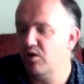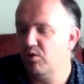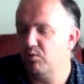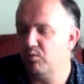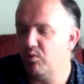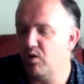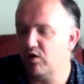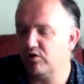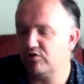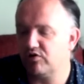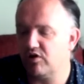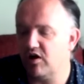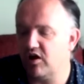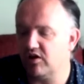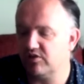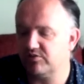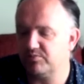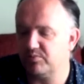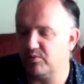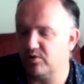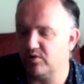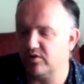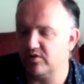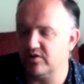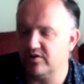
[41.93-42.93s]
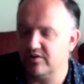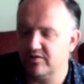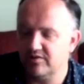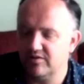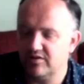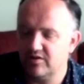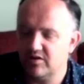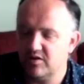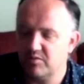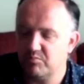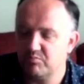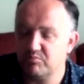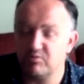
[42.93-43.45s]
Walter Osborne,
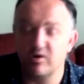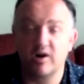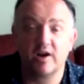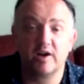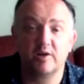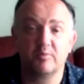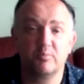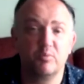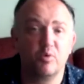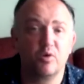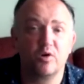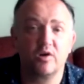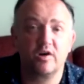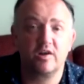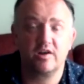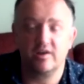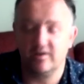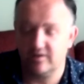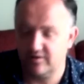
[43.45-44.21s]
Brian Bourke.